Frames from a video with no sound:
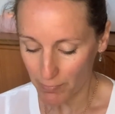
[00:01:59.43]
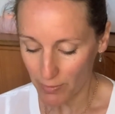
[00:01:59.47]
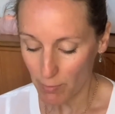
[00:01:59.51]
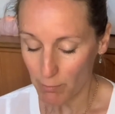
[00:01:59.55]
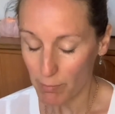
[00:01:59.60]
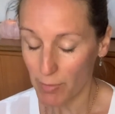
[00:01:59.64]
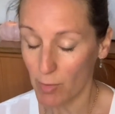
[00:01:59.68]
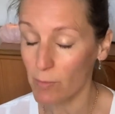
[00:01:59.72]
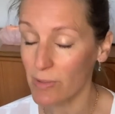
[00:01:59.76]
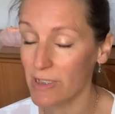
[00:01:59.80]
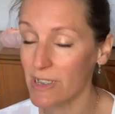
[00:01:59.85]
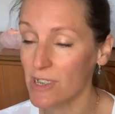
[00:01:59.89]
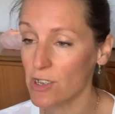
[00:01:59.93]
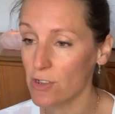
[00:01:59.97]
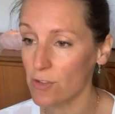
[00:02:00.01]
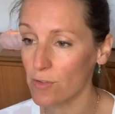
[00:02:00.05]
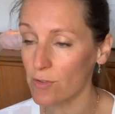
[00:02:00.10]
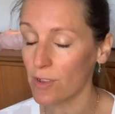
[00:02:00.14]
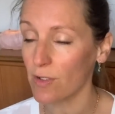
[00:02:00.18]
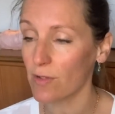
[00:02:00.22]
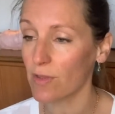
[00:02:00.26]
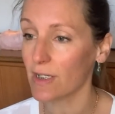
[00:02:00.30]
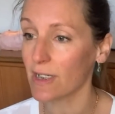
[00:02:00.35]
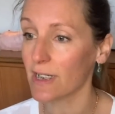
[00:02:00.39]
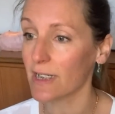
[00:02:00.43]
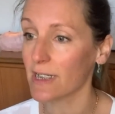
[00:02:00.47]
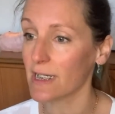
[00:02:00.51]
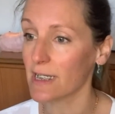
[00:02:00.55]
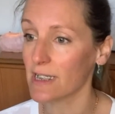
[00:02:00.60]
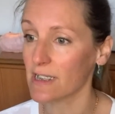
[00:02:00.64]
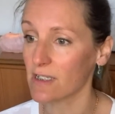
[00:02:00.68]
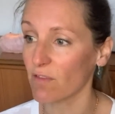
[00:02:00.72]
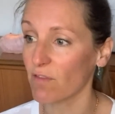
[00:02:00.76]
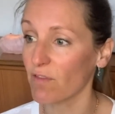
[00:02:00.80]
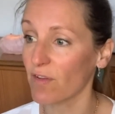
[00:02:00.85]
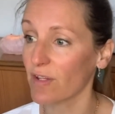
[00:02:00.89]
But we do know that it
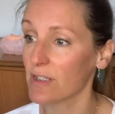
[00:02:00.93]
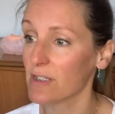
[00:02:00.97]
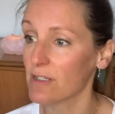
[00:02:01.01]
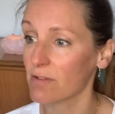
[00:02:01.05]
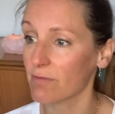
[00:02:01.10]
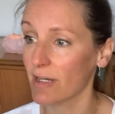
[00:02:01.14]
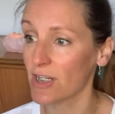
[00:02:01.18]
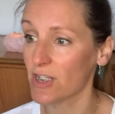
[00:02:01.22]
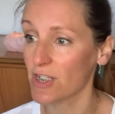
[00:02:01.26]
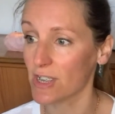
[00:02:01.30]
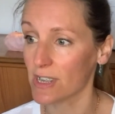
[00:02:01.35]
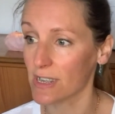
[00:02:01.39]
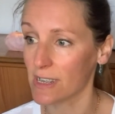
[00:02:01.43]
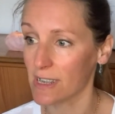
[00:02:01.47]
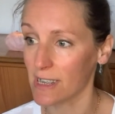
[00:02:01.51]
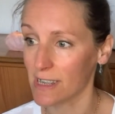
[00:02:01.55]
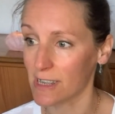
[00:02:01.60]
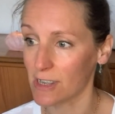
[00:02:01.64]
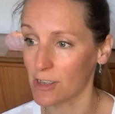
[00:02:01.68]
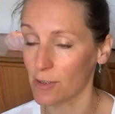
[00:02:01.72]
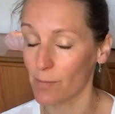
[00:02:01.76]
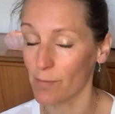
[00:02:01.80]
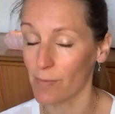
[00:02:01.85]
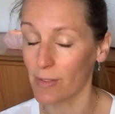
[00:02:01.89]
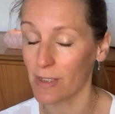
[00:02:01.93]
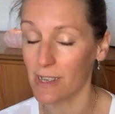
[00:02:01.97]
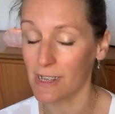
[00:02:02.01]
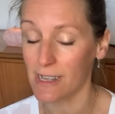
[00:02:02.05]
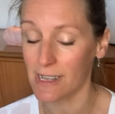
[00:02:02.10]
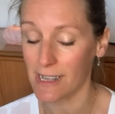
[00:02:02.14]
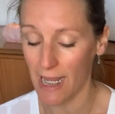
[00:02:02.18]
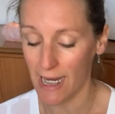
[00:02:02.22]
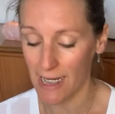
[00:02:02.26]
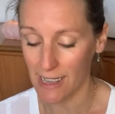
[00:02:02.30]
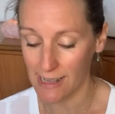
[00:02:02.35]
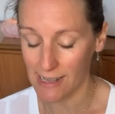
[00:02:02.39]
is a filtration system that
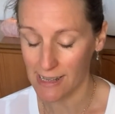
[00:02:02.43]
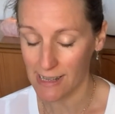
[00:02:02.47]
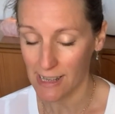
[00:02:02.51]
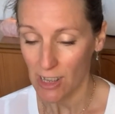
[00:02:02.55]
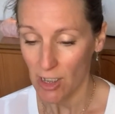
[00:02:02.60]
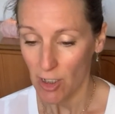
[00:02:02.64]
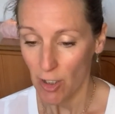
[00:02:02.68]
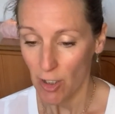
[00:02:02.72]
takes